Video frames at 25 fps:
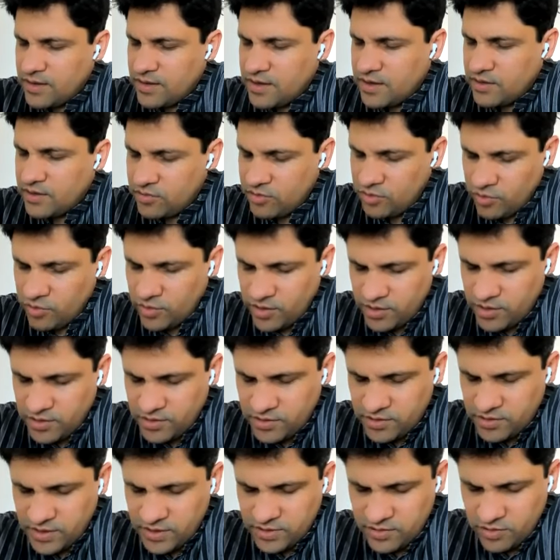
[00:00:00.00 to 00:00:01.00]
And as you look at
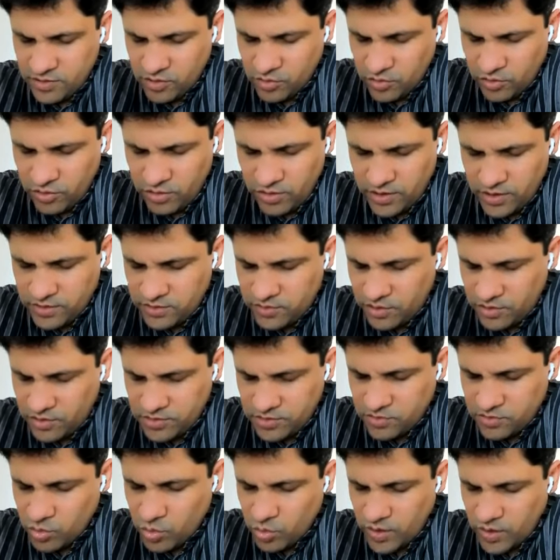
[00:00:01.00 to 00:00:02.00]
it, it's
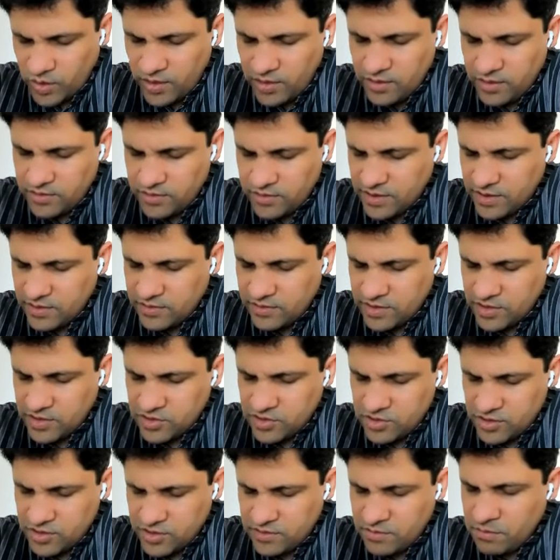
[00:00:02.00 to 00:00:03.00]
not just one
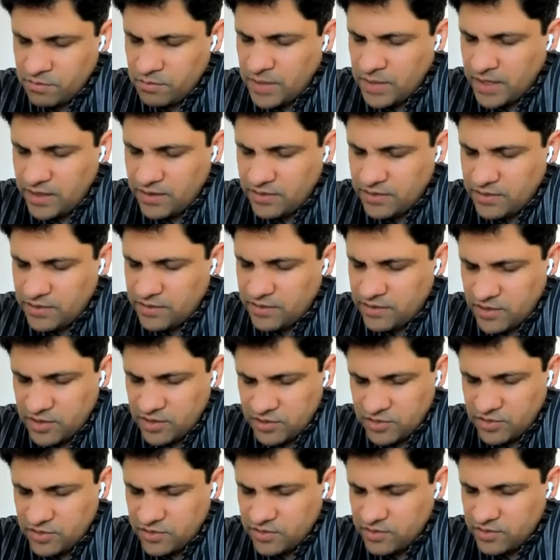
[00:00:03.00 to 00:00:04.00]
sensation, it's many
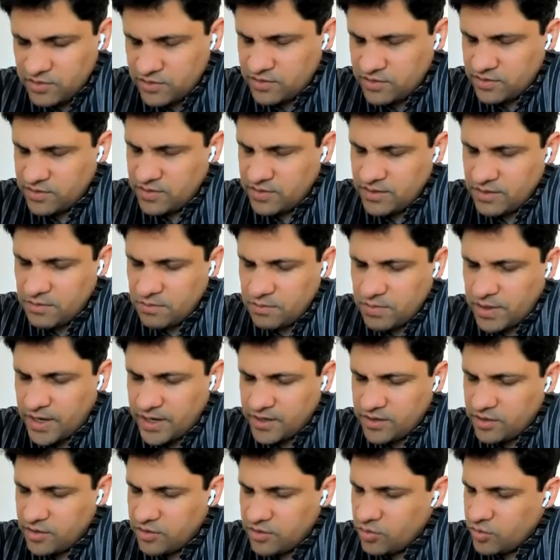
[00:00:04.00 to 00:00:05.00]
sensations
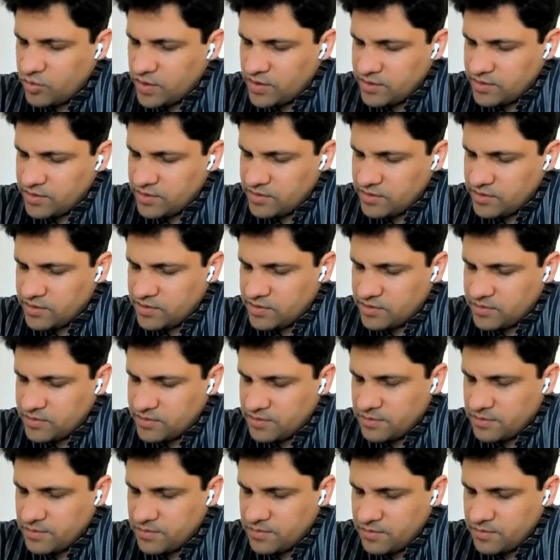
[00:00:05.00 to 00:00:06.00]
packed into one
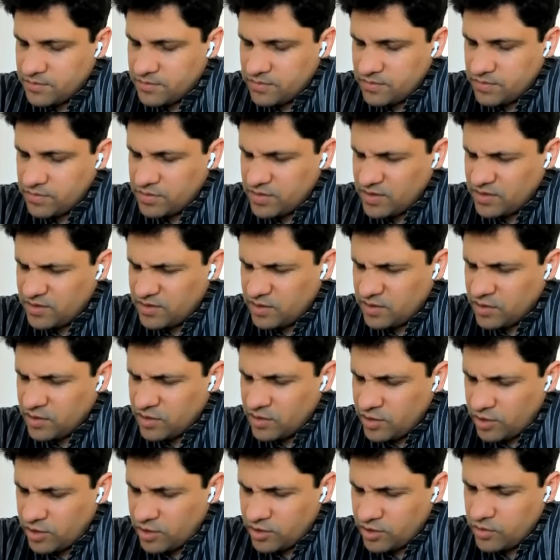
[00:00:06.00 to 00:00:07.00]
sensation. There's a
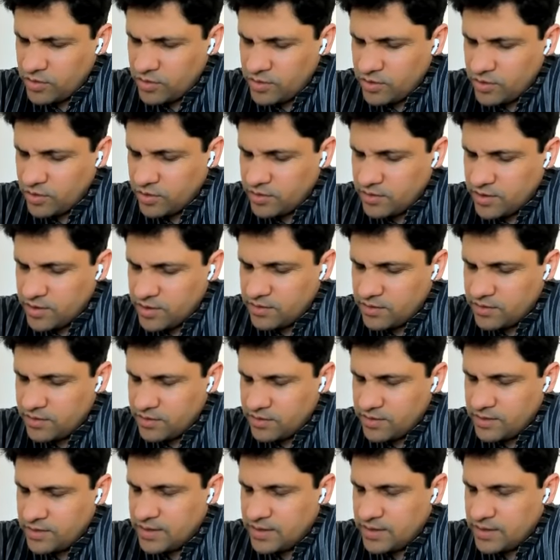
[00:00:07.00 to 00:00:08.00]
lot going on there.